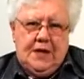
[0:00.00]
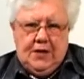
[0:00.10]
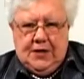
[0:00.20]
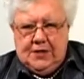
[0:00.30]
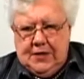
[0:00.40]

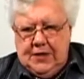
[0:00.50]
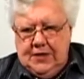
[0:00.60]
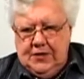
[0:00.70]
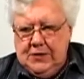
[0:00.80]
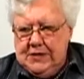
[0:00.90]
And
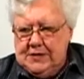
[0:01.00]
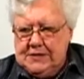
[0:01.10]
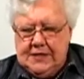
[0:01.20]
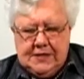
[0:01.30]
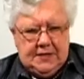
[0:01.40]
then you had to
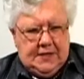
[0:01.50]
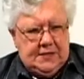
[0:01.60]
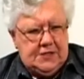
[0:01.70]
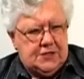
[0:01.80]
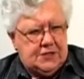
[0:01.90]
take
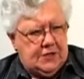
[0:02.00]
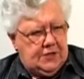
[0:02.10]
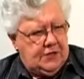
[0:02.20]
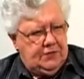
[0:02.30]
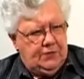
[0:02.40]
another
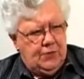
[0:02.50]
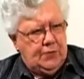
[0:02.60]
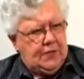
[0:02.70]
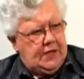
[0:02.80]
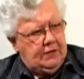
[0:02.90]

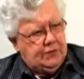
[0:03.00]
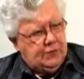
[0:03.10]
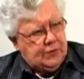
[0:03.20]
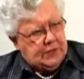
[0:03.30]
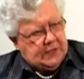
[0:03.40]
form and have to
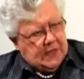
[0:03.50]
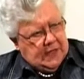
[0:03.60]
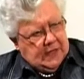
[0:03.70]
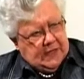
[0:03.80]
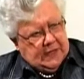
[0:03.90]
put it
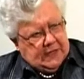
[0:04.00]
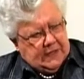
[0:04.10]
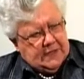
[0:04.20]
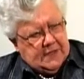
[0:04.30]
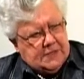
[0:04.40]
in
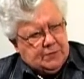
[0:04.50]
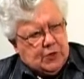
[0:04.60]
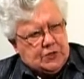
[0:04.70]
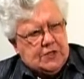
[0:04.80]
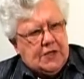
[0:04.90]
another
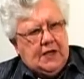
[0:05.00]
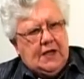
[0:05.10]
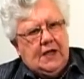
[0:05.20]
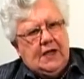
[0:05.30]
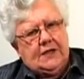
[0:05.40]
spot.
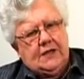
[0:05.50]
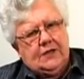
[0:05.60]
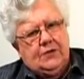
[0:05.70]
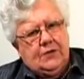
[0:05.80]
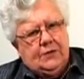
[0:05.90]
And
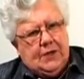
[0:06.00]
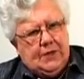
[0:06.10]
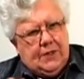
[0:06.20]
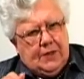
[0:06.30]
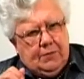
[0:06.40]

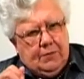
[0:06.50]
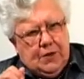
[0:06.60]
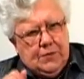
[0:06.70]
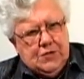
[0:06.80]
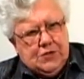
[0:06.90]
the
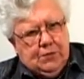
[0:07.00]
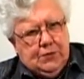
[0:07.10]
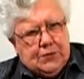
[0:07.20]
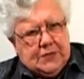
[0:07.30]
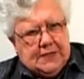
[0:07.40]
moment you
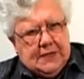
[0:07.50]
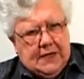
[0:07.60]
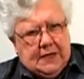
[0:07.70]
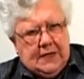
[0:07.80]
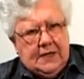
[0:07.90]
put it
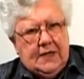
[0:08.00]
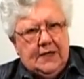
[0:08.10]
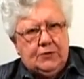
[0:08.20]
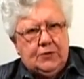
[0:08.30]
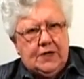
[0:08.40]
in,
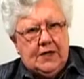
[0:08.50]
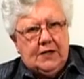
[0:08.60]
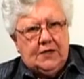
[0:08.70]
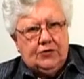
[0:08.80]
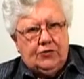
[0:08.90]
it would
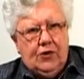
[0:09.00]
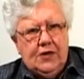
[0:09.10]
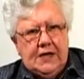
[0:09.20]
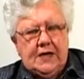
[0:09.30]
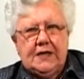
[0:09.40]

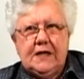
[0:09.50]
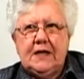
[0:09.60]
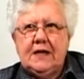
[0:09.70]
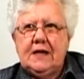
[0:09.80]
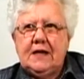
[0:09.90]
electronically
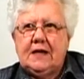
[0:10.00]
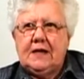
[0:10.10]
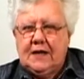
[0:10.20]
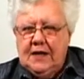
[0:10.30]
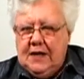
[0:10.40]

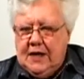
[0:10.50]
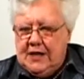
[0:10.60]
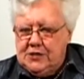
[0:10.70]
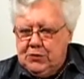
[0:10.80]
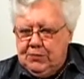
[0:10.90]
indicate,
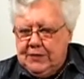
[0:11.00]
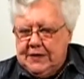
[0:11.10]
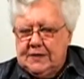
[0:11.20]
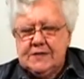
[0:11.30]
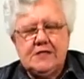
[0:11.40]
as you
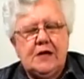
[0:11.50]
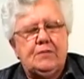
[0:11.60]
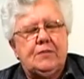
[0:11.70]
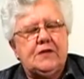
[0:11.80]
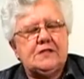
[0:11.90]
pick this
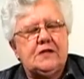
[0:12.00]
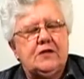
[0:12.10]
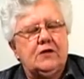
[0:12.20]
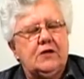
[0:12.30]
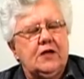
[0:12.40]
up, there's an
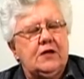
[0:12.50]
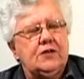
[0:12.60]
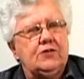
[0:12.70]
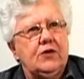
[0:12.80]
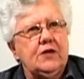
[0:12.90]

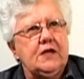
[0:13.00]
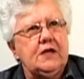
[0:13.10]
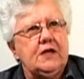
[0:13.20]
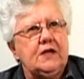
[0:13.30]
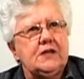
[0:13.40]
electronic
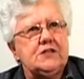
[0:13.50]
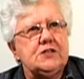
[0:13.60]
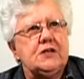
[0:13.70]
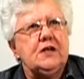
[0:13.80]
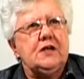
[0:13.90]

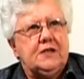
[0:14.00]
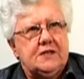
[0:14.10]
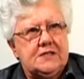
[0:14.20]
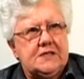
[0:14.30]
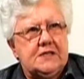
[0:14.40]
indication,
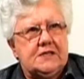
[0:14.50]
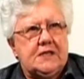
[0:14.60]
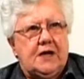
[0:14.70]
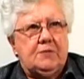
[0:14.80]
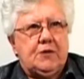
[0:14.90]
this is the
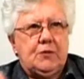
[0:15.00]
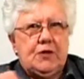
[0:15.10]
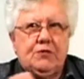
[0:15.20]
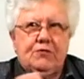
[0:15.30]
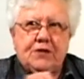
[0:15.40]
time, and
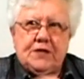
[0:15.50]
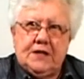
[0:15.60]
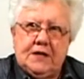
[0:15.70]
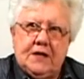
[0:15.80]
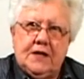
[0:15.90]
when you fit
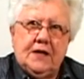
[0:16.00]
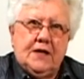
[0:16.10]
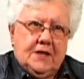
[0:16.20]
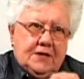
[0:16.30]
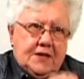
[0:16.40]
it there,
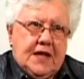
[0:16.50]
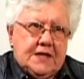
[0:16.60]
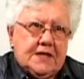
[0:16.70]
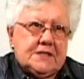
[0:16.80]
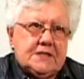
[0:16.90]

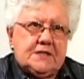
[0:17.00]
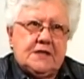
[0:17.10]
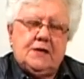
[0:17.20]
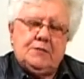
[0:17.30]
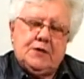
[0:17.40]
that is the
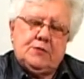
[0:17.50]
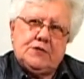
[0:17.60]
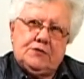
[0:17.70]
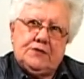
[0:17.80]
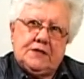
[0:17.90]
time it
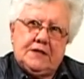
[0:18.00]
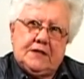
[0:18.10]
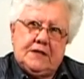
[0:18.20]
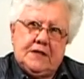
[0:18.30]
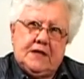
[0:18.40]
was
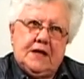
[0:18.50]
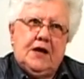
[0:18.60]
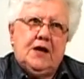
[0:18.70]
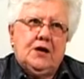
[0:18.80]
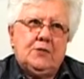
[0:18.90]
fitted there,
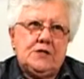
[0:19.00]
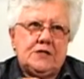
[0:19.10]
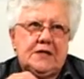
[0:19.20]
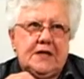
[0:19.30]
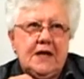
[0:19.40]
which
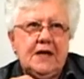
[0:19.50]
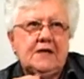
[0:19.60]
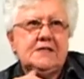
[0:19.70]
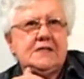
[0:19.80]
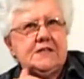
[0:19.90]
again
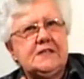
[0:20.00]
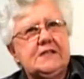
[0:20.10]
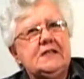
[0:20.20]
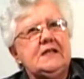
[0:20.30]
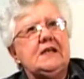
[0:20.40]

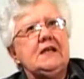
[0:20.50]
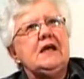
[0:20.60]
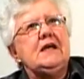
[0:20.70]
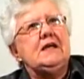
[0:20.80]
assisted in